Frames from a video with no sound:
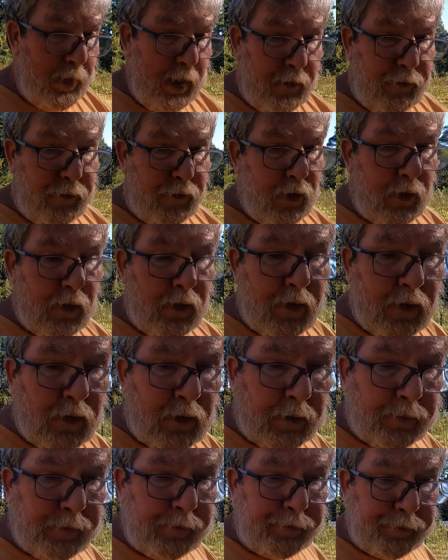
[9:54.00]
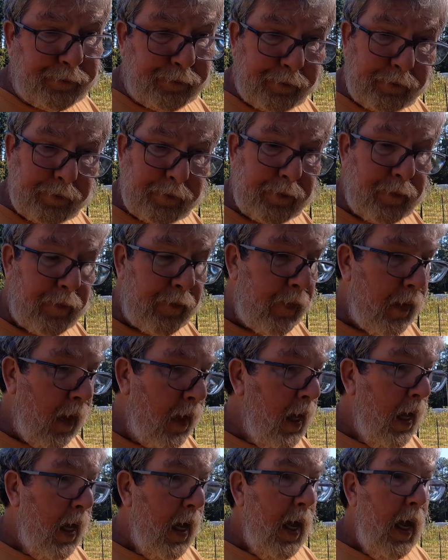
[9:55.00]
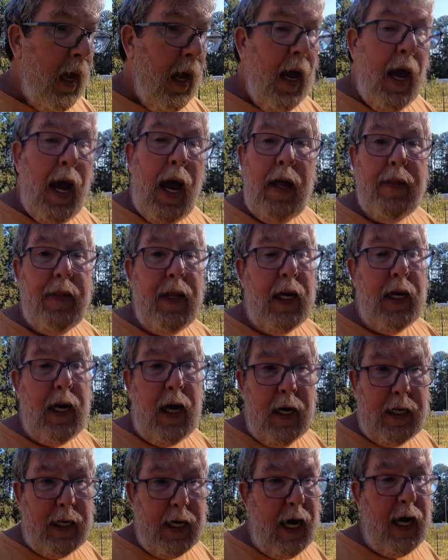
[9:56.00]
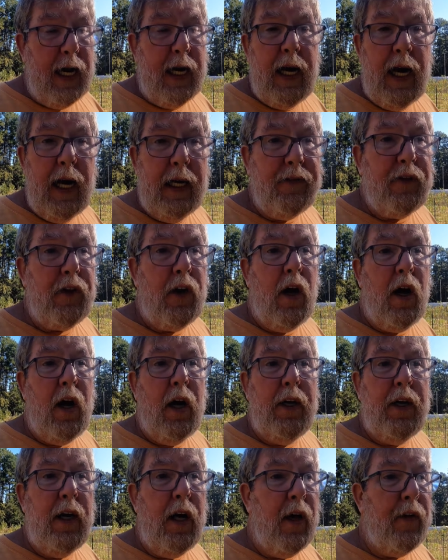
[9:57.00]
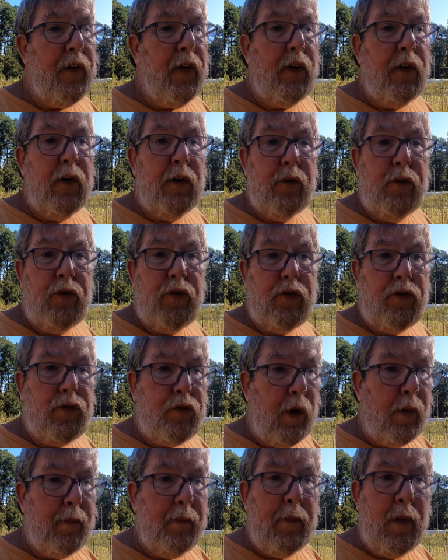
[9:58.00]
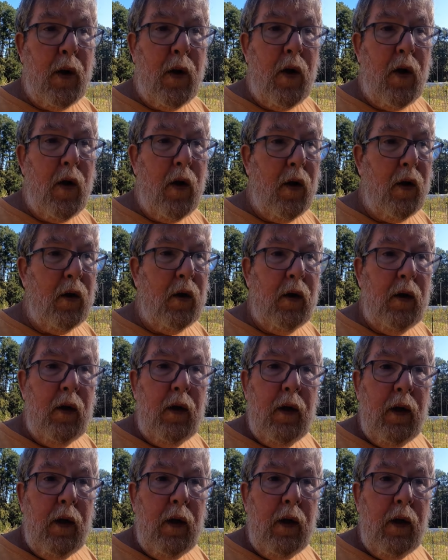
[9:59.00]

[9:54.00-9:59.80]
bit further, And then again, I saw another strip mall